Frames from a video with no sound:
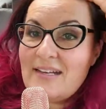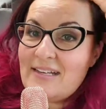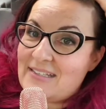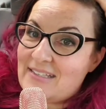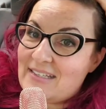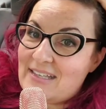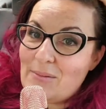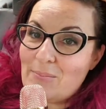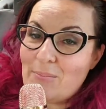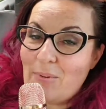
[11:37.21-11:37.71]
I
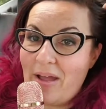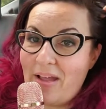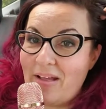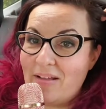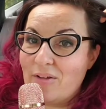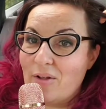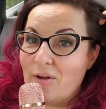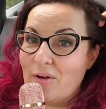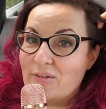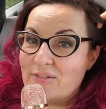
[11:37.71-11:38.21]
need to keep
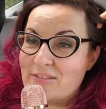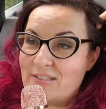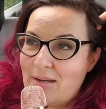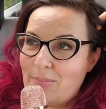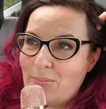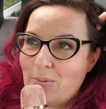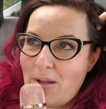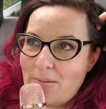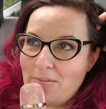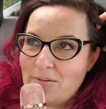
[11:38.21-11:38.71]
buying
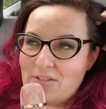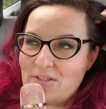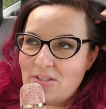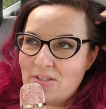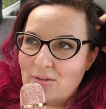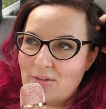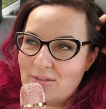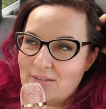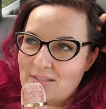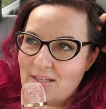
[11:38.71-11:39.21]
clothes, and I probably
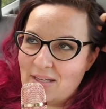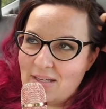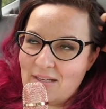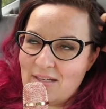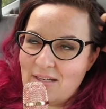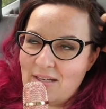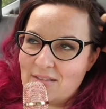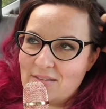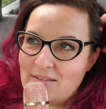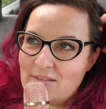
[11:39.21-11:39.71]
should go to
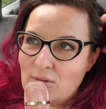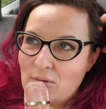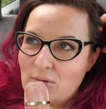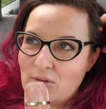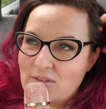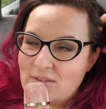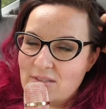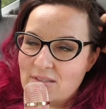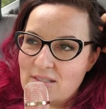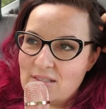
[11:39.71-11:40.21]
secondhand
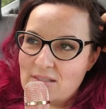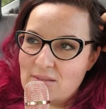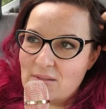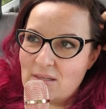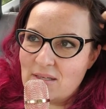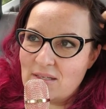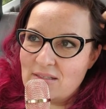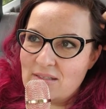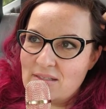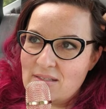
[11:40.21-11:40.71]
stores at
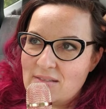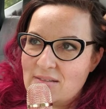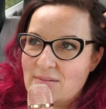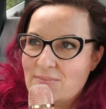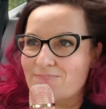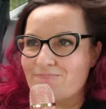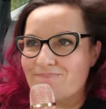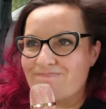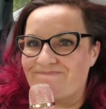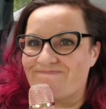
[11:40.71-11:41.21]
this in
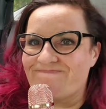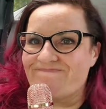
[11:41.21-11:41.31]
this